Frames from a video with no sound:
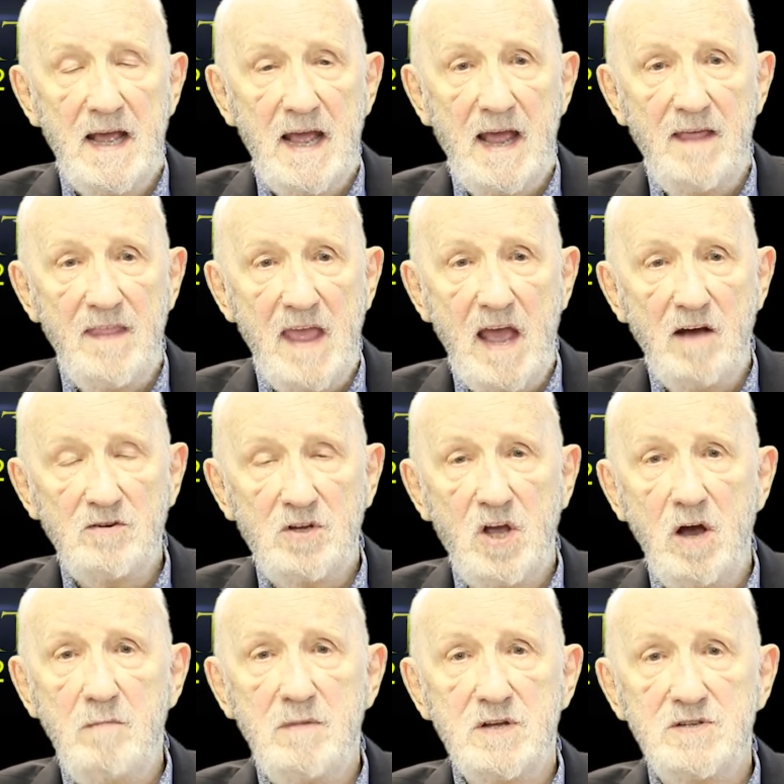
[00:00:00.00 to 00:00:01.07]
And the
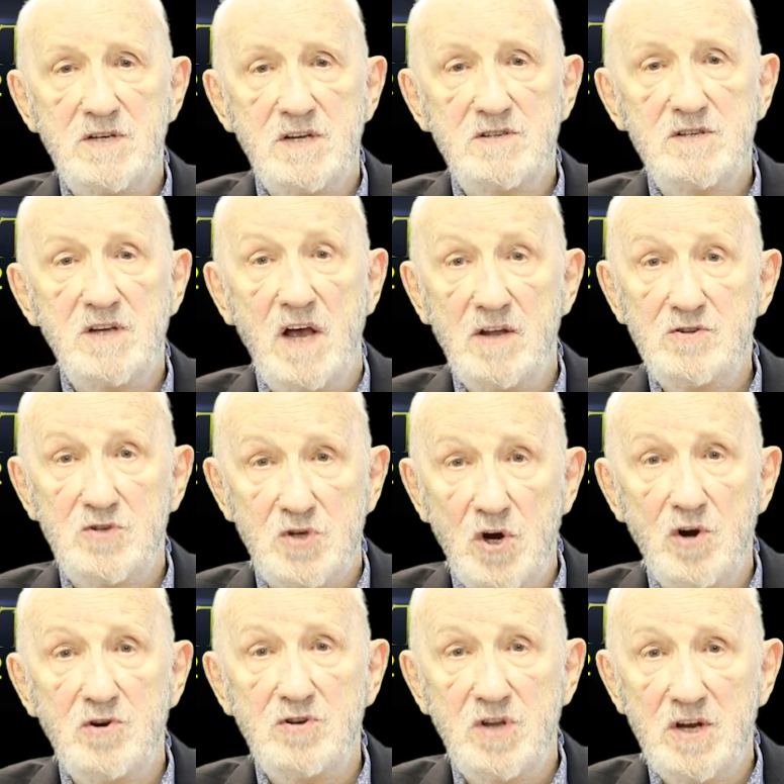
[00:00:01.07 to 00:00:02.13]
outcome is as
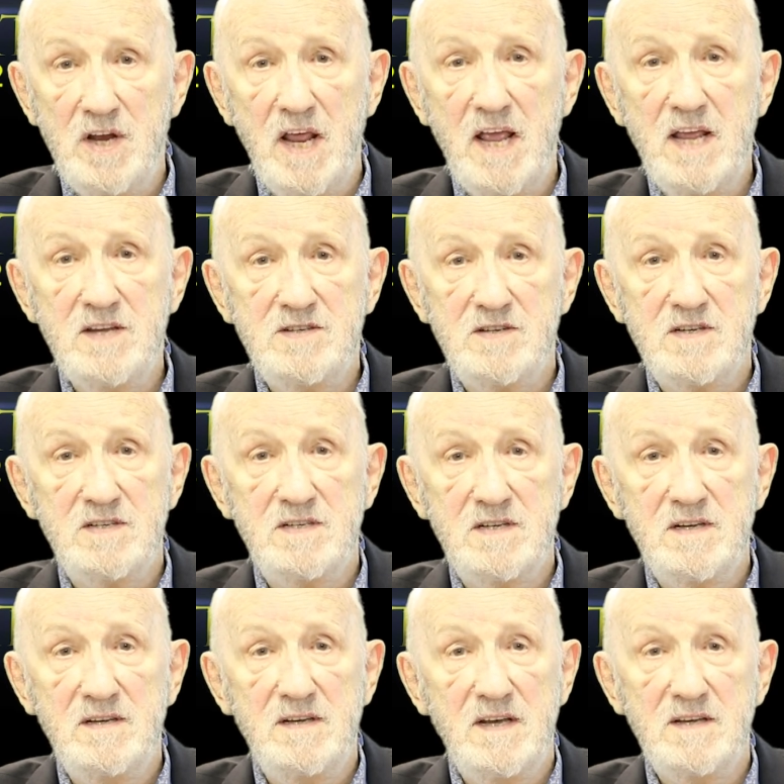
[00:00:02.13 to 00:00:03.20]
uncertain today as
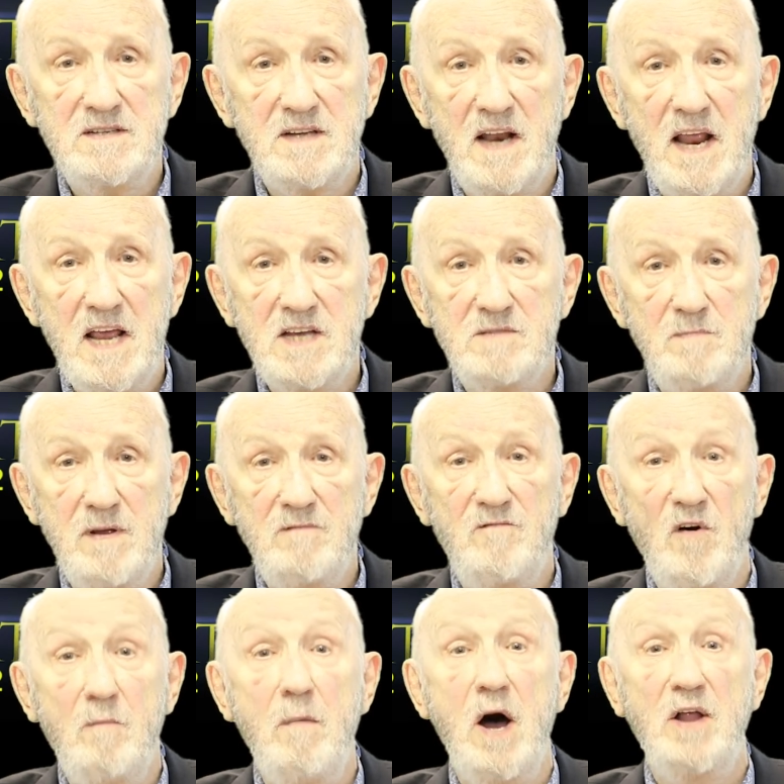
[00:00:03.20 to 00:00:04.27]
it has been
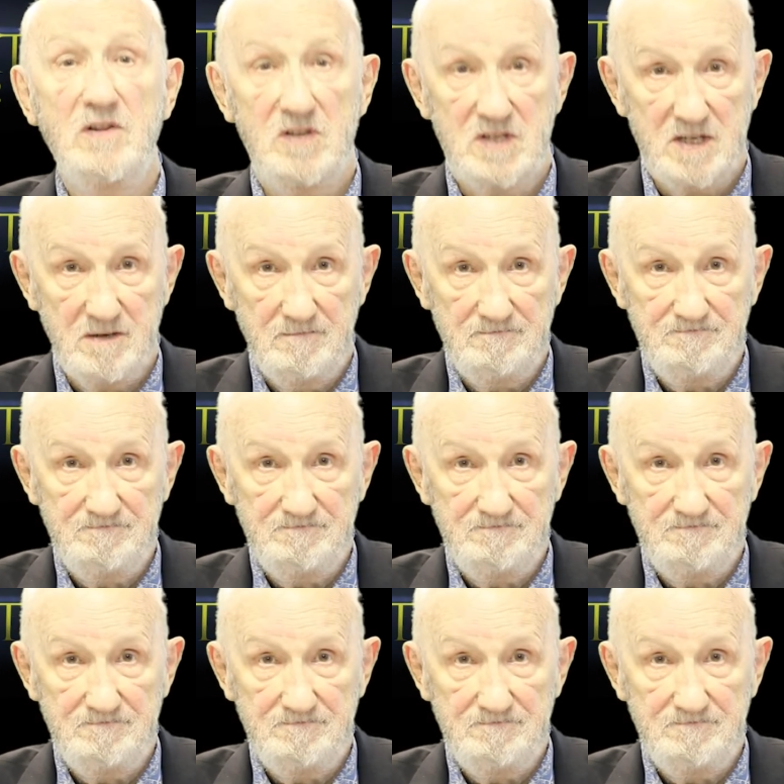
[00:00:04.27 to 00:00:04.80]
for months.